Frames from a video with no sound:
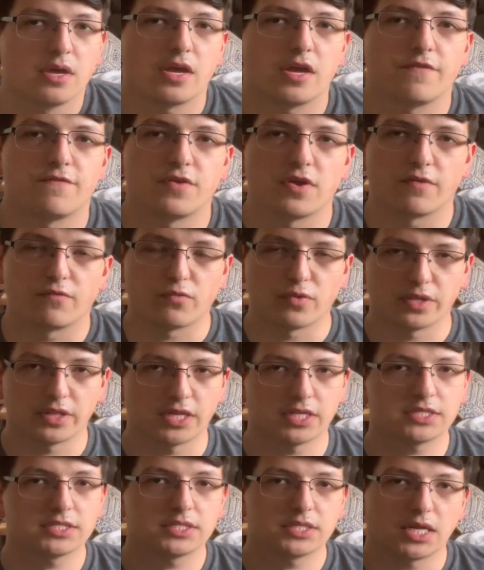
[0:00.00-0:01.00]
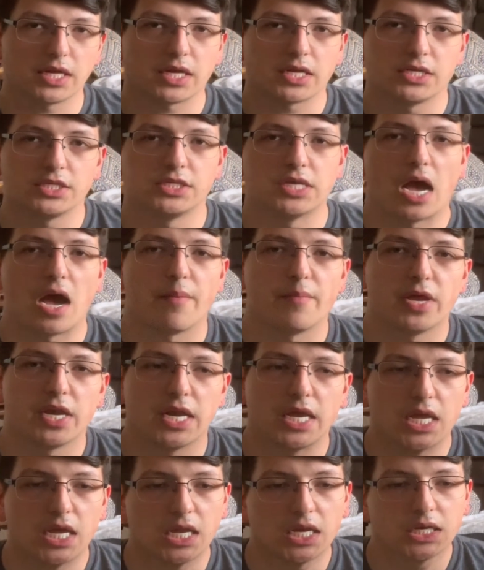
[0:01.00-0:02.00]
If you have one that's like a
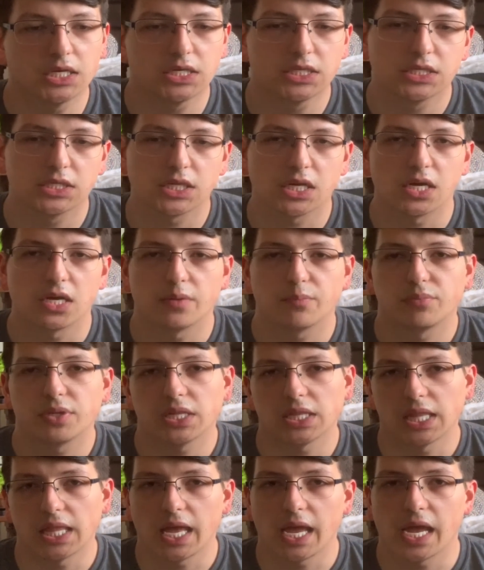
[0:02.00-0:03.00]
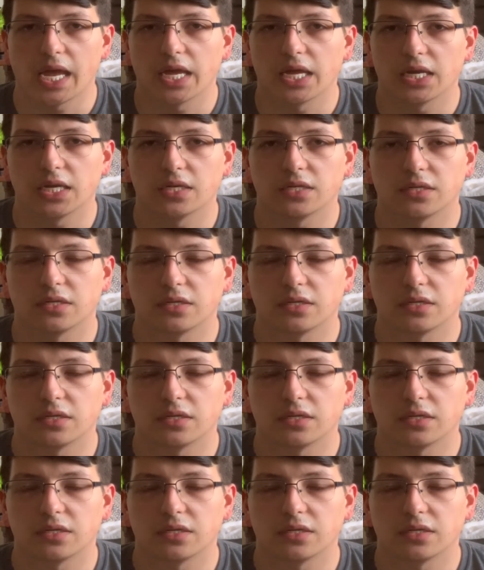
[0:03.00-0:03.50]
dominant plant.